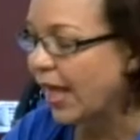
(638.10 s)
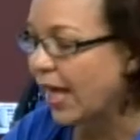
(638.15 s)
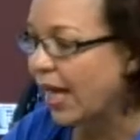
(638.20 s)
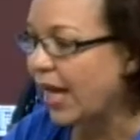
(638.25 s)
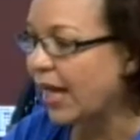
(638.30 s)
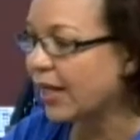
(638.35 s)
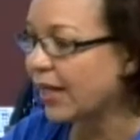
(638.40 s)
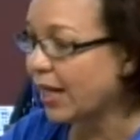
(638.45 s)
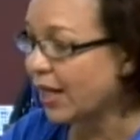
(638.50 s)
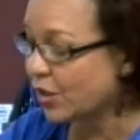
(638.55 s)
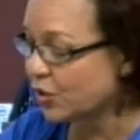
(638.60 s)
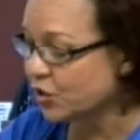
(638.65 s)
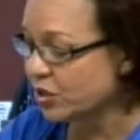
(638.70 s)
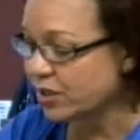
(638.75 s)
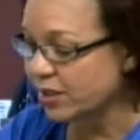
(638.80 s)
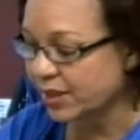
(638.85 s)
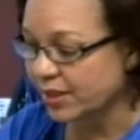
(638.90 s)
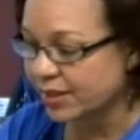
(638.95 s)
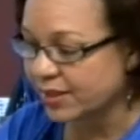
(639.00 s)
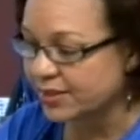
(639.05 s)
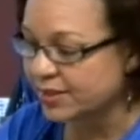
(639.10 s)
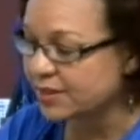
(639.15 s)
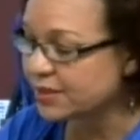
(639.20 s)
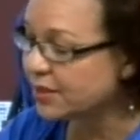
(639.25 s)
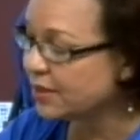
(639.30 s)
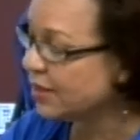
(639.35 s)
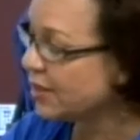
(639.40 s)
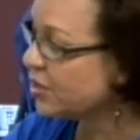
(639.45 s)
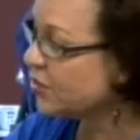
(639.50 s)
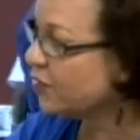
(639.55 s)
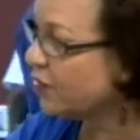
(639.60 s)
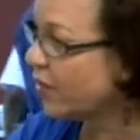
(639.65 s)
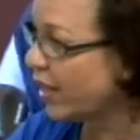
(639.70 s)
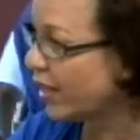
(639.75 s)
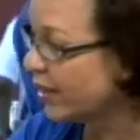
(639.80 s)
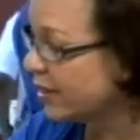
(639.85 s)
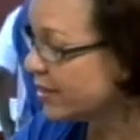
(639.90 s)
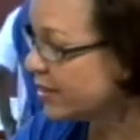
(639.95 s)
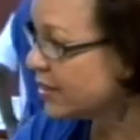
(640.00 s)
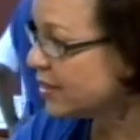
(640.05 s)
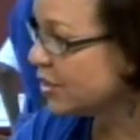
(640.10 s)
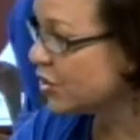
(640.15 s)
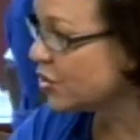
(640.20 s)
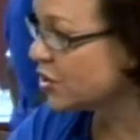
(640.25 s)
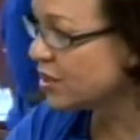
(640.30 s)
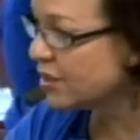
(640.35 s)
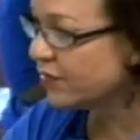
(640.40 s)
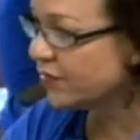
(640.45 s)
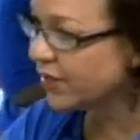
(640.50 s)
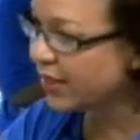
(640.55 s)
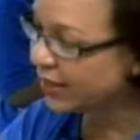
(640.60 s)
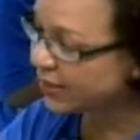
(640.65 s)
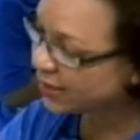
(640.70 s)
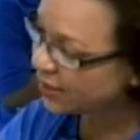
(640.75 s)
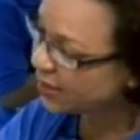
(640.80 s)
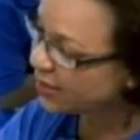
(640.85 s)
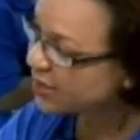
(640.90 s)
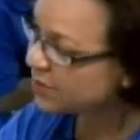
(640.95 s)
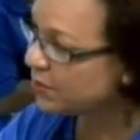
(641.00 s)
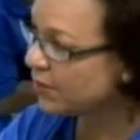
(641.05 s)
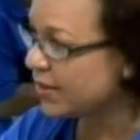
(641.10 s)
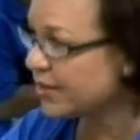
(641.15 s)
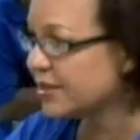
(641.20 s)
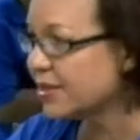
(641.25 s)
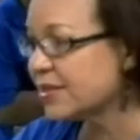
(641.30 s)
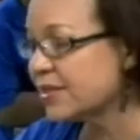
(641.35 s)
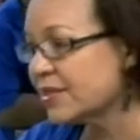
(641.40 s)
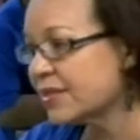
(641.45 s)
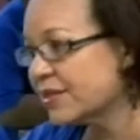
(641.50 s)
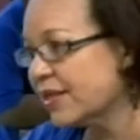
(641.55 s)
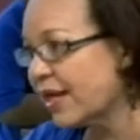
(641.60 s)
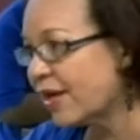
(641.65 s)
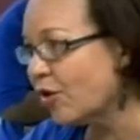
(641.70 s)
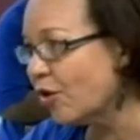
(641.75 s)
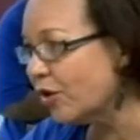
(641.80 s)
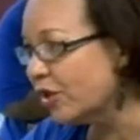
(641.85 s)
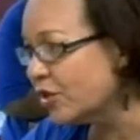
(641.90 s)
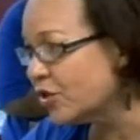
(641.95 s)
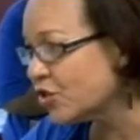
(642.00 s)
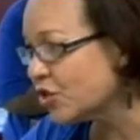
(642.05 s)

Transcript: And actually, Nicholas is in his final stages of getting his master's in psychology.